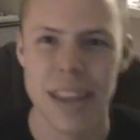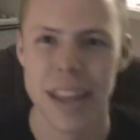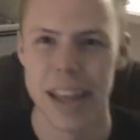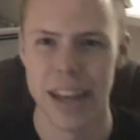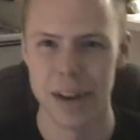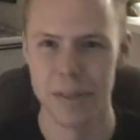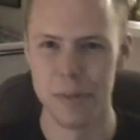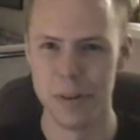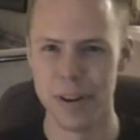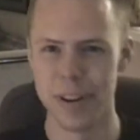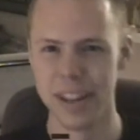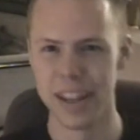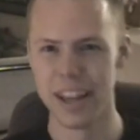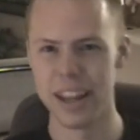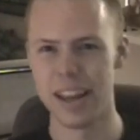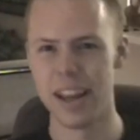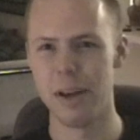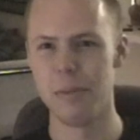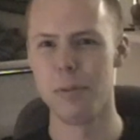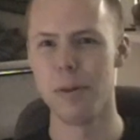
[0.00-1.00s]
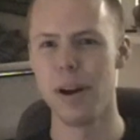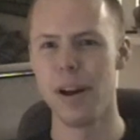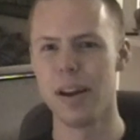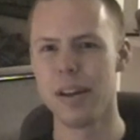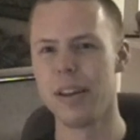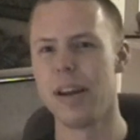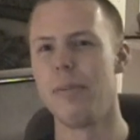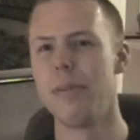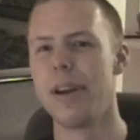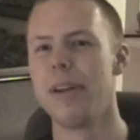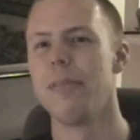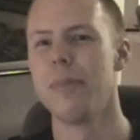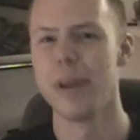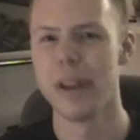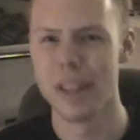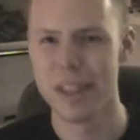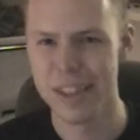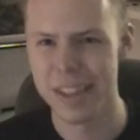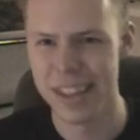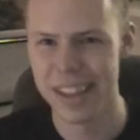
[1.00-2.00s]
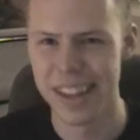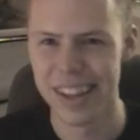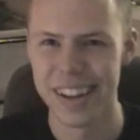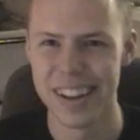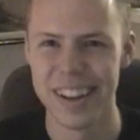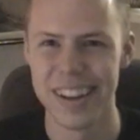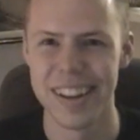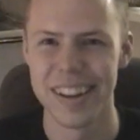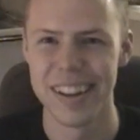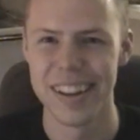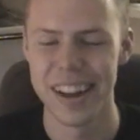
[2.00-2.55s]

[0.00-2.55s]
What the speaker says: And I wanted, I want everybody to see.